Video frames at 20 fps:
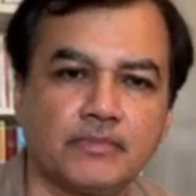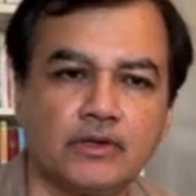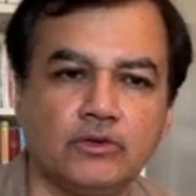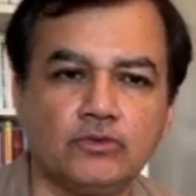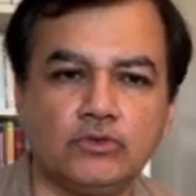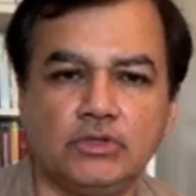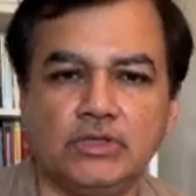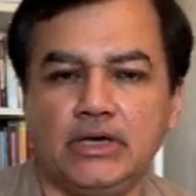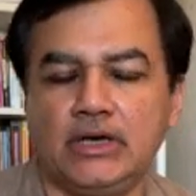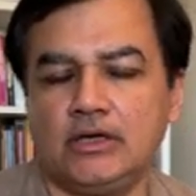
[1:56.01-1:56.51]

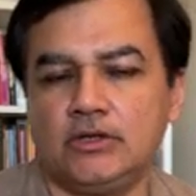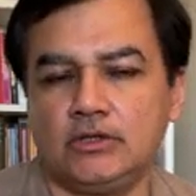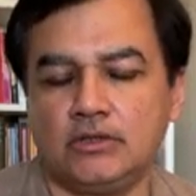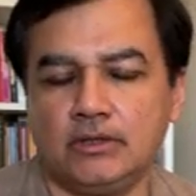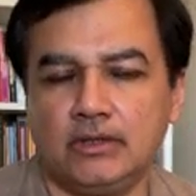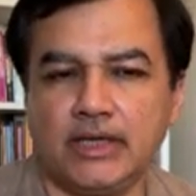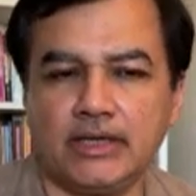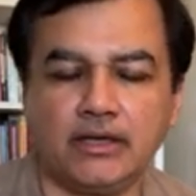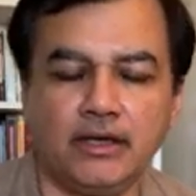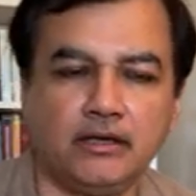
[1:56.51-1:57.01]
So there are,
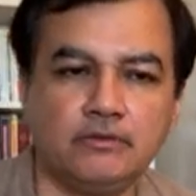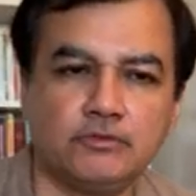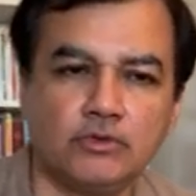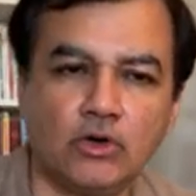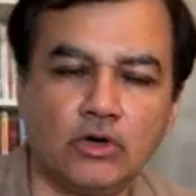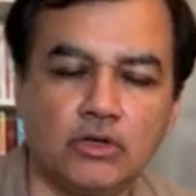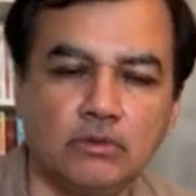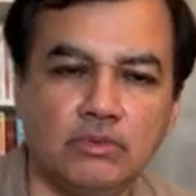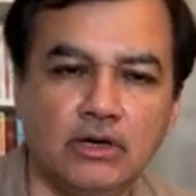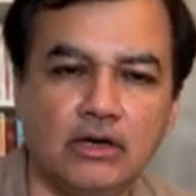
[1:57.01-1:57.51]
like I have
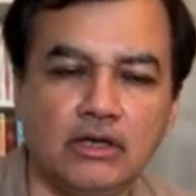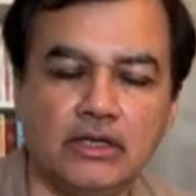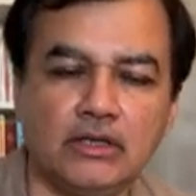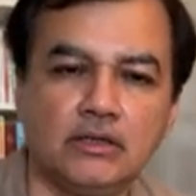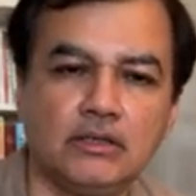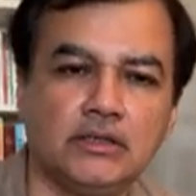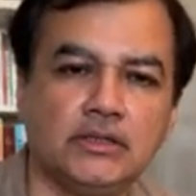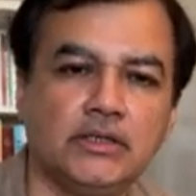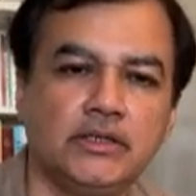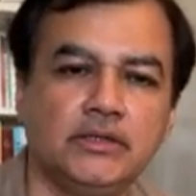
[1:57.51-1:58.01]
talked about in
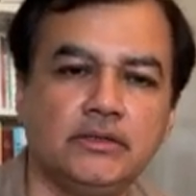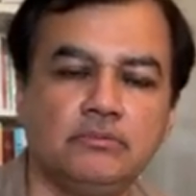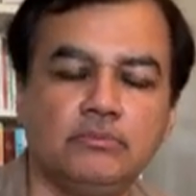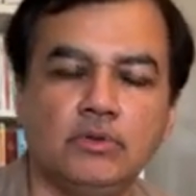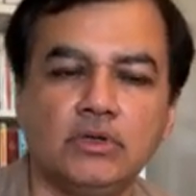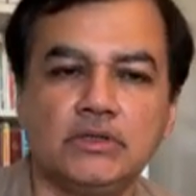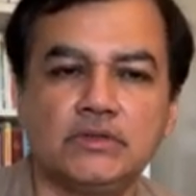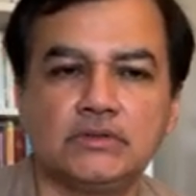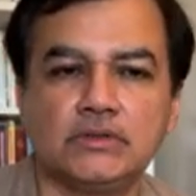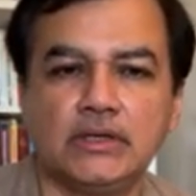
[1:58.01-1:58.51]
earlier
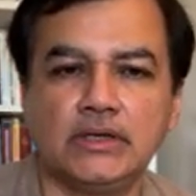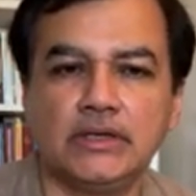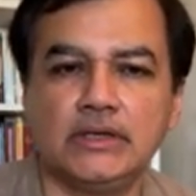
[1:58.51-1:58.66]
books,